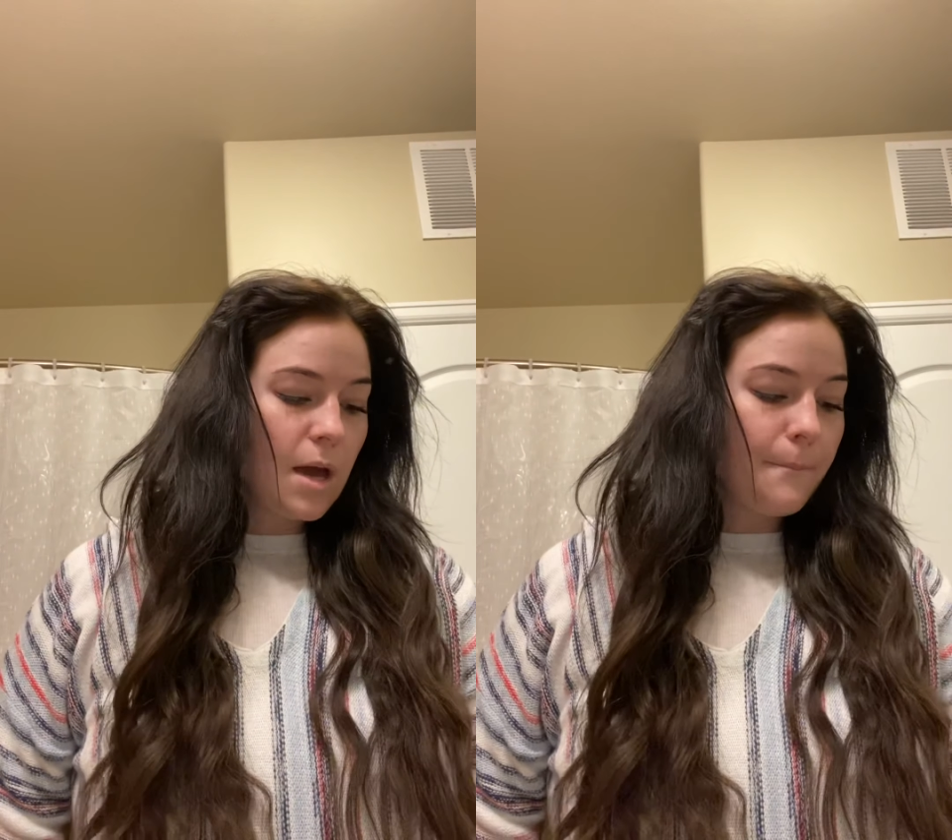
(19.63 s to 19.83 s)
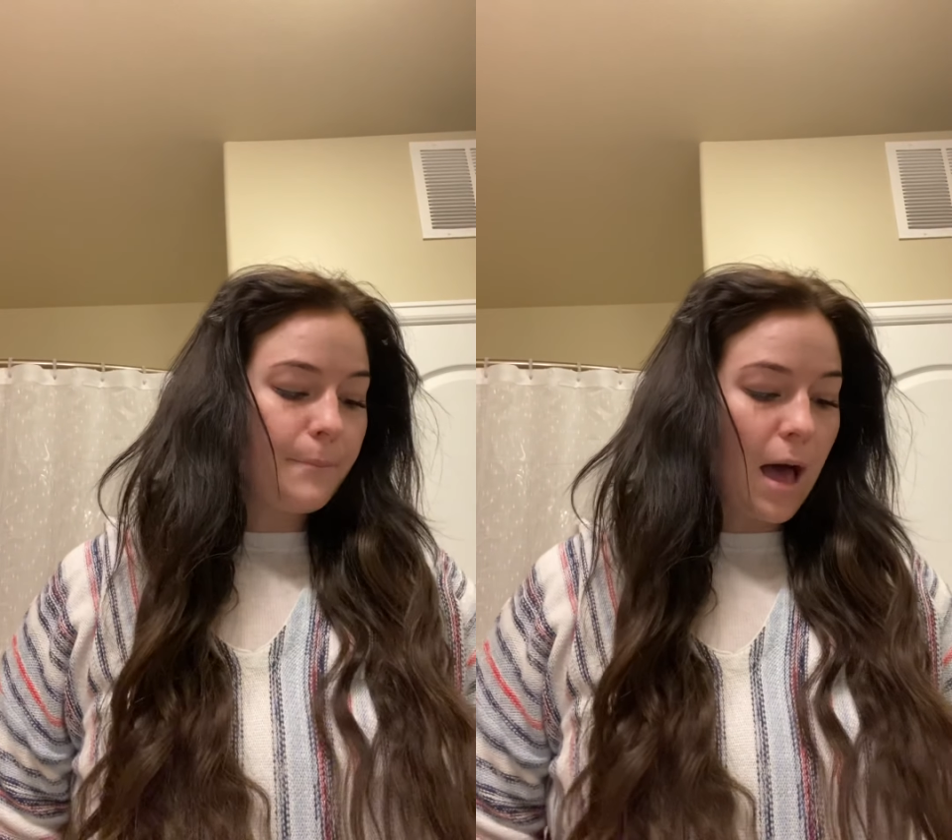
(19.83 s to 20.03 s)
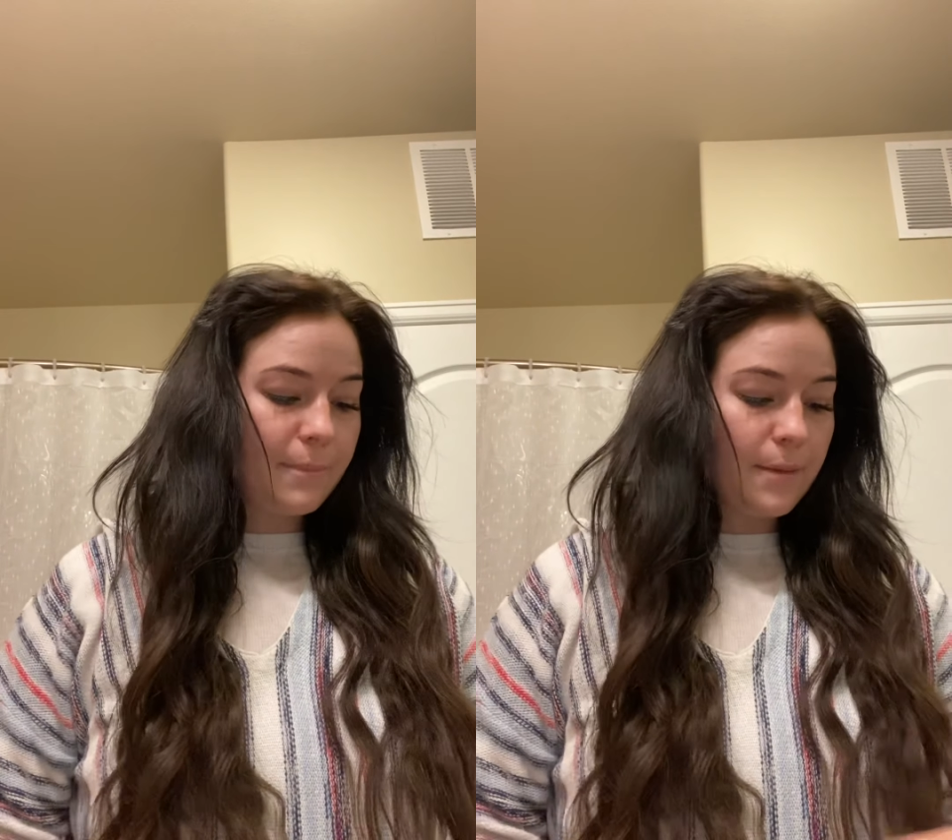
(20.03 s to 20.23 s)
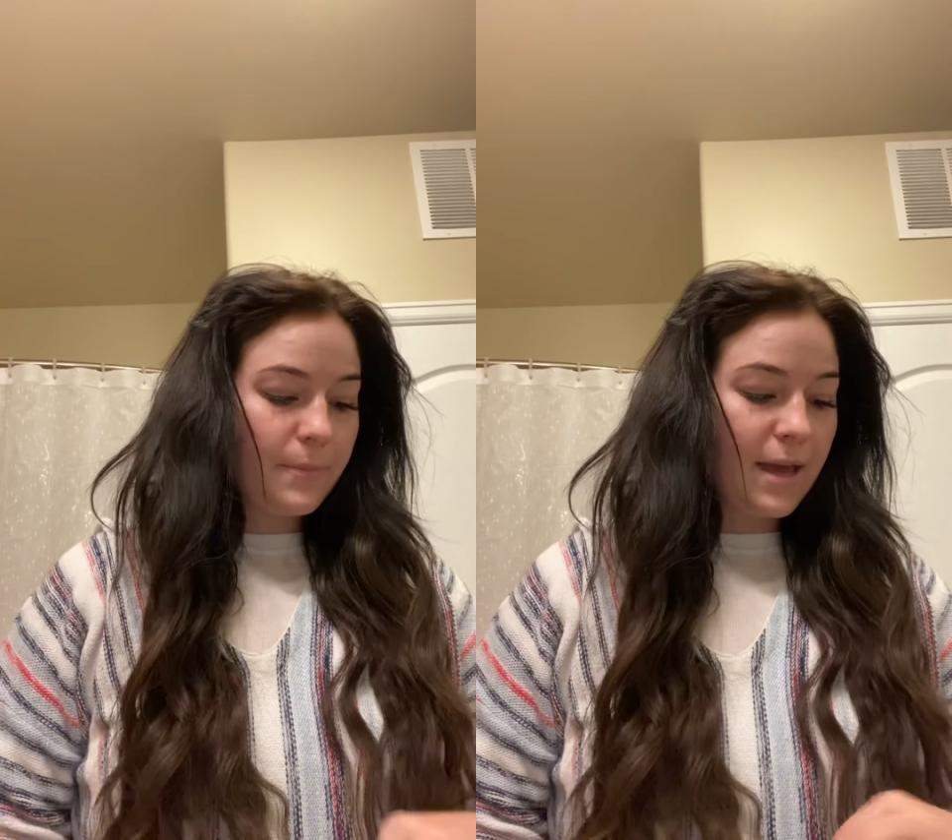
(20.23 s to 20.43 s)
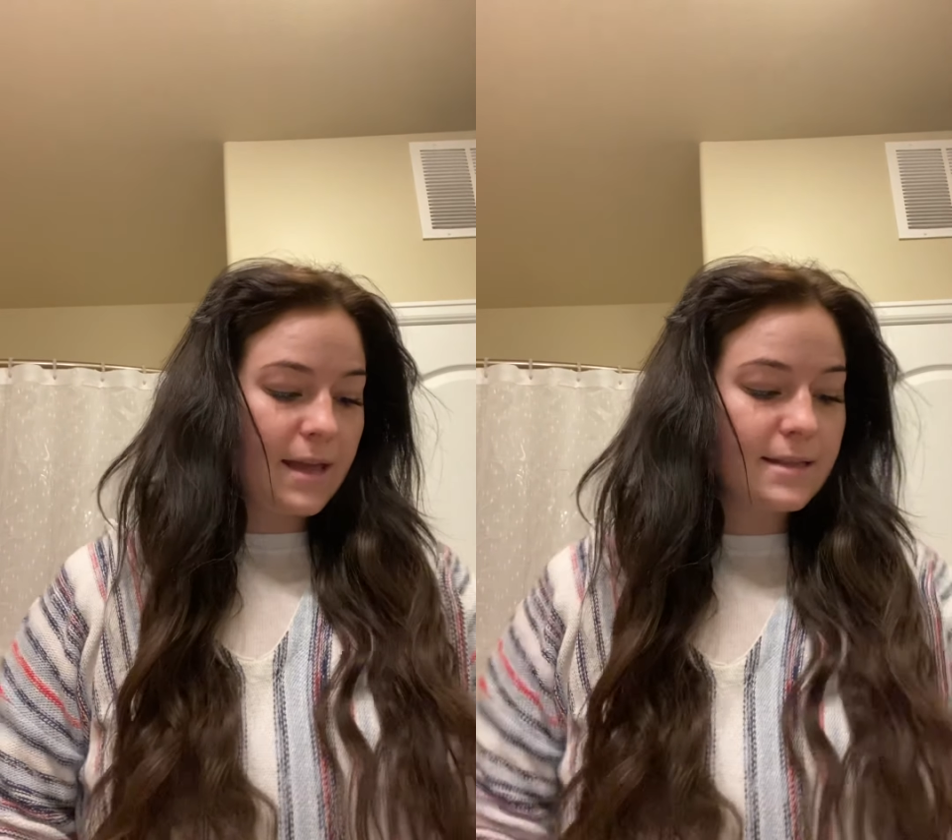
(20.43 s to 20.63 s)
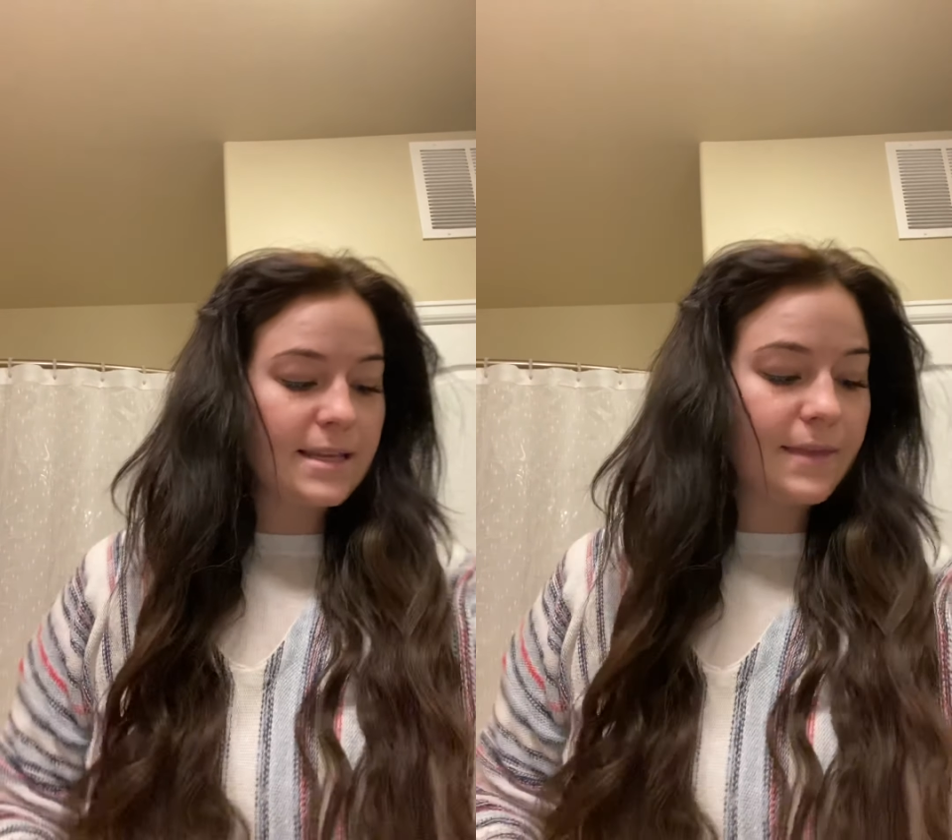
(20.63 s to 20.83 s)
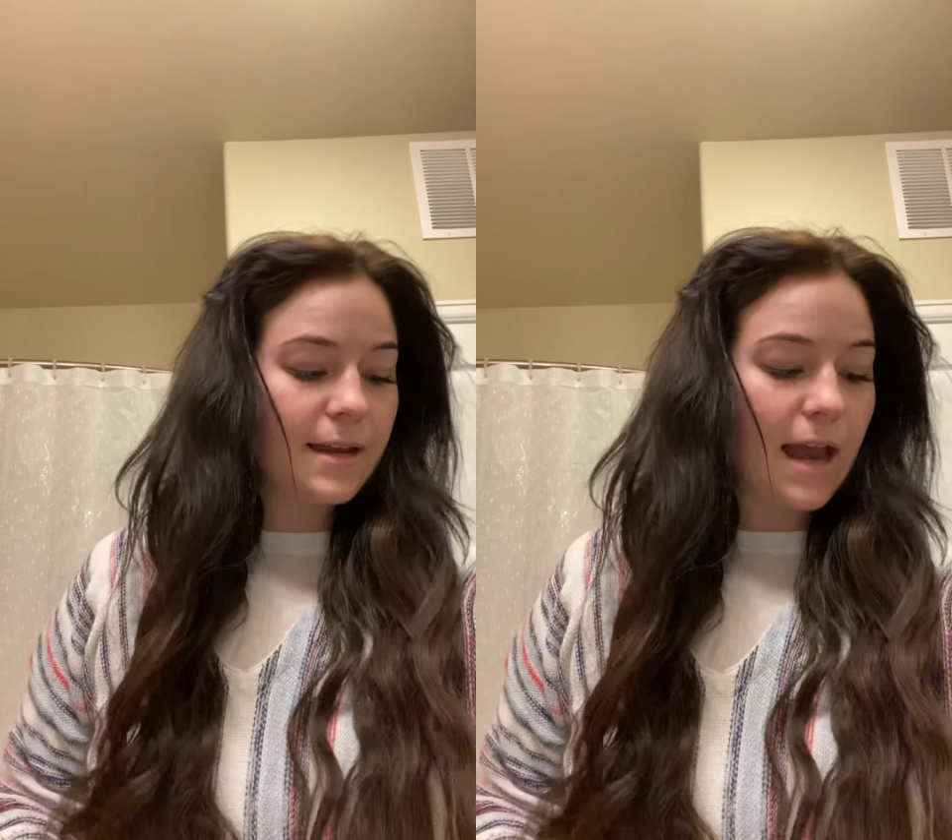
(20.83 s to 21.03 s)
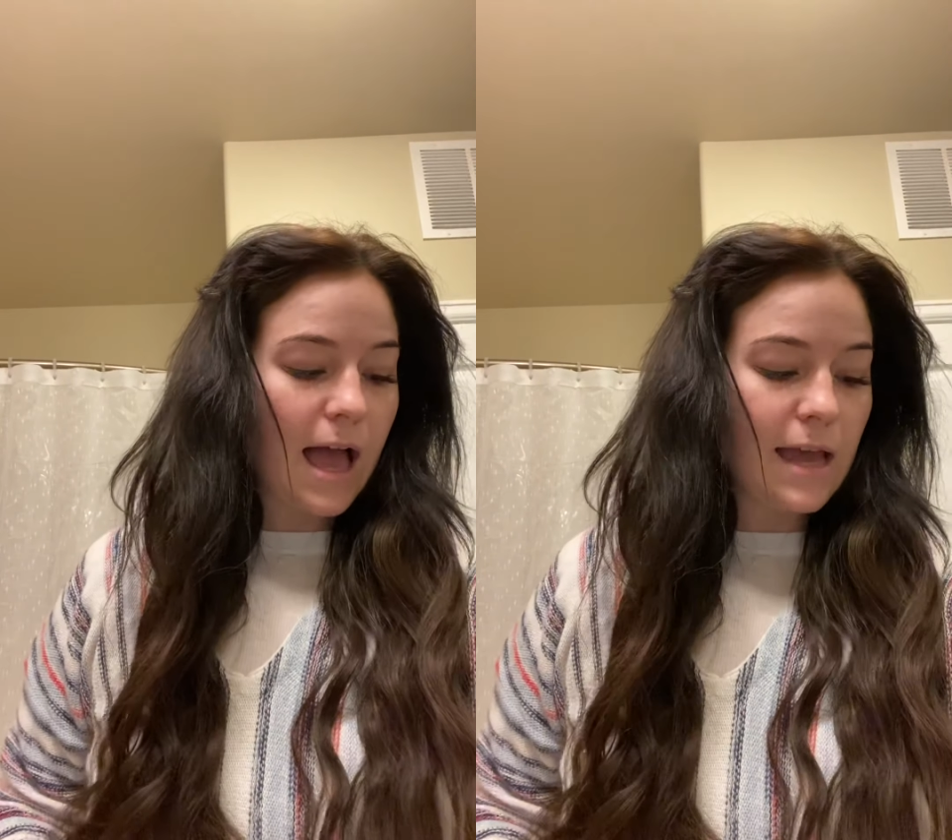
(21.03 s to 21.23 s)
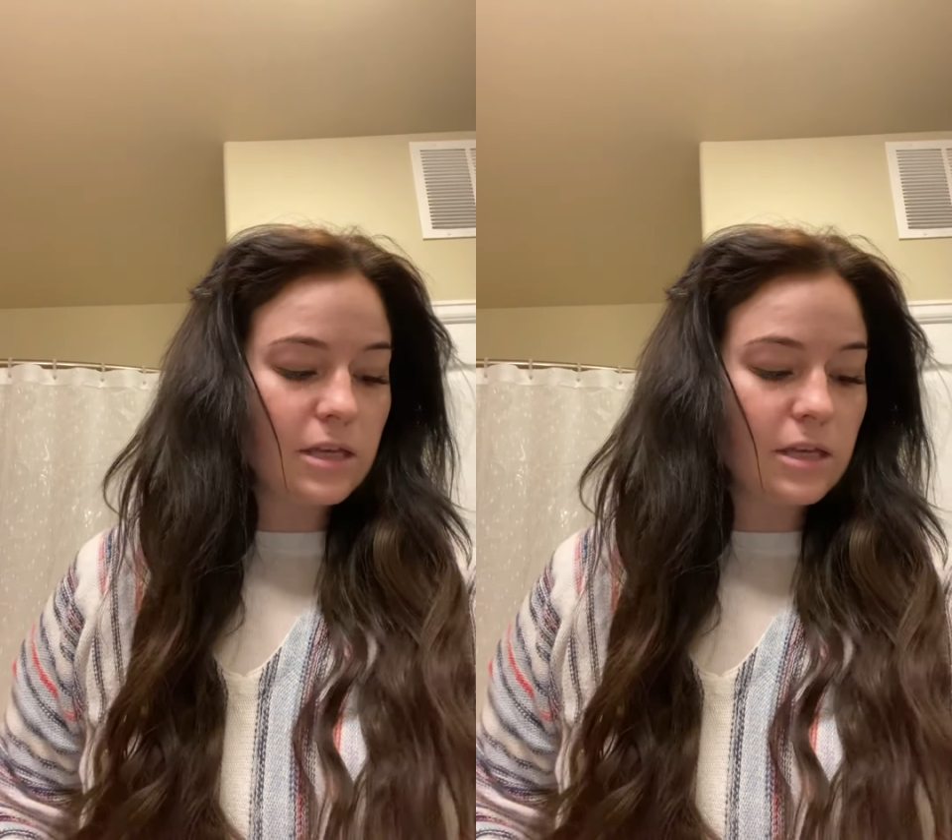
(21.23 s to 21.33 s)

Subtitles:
bobby pins, and then I